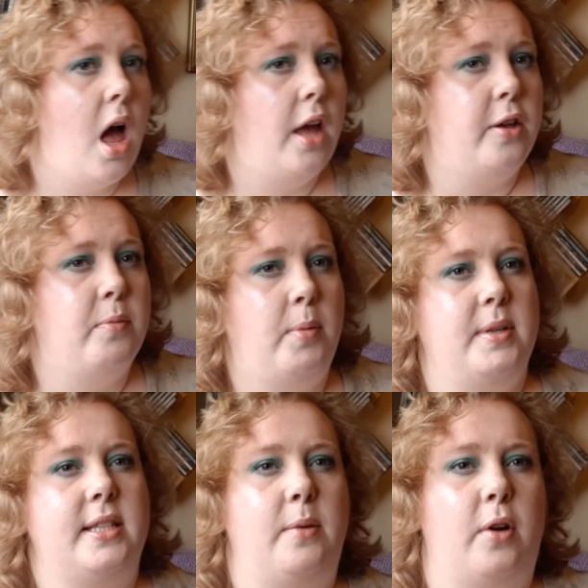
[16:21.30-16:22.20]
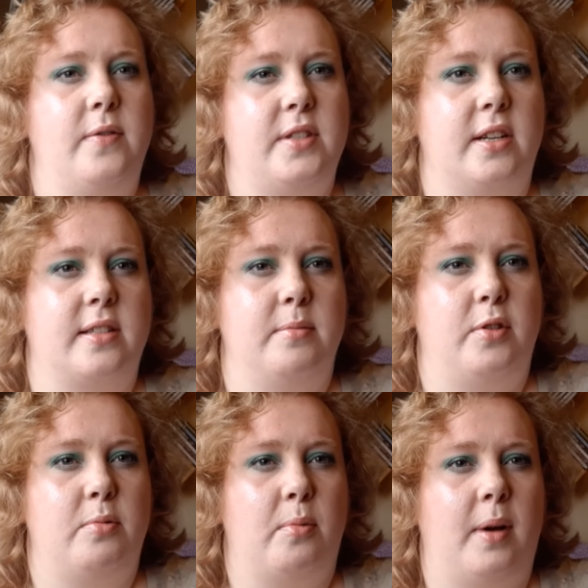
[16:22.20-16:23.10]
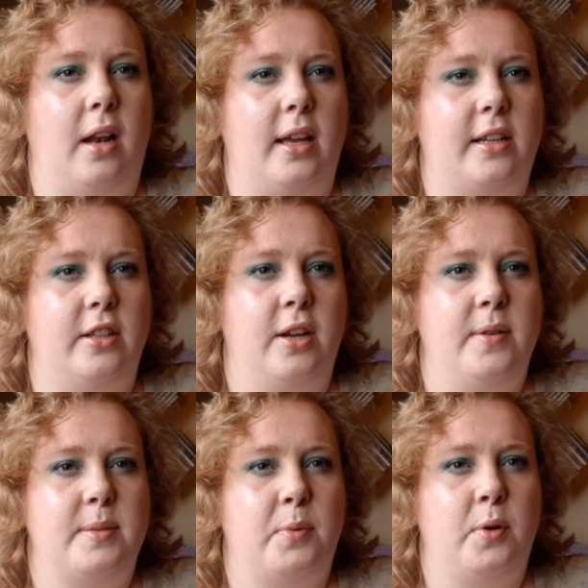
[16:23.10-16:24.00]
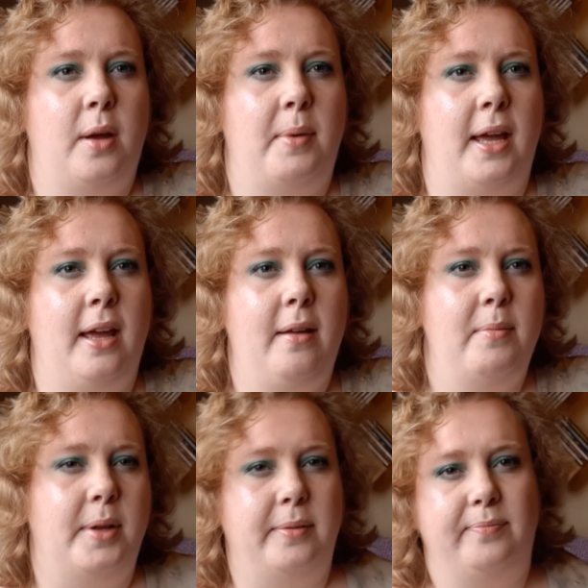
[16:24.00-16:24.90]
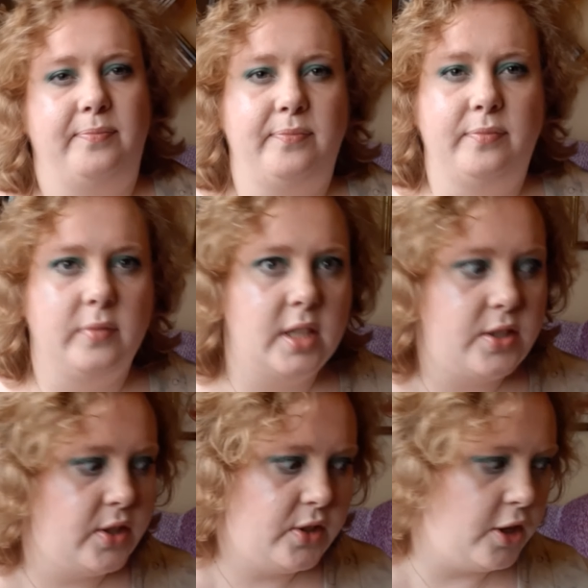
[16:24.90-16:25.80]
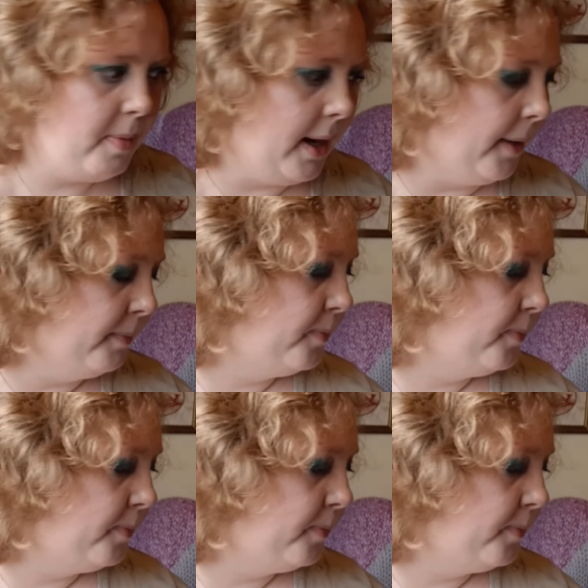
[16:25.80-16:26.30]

You can probably see where I've stuck some of them on my like notice board up here, but there's just too many.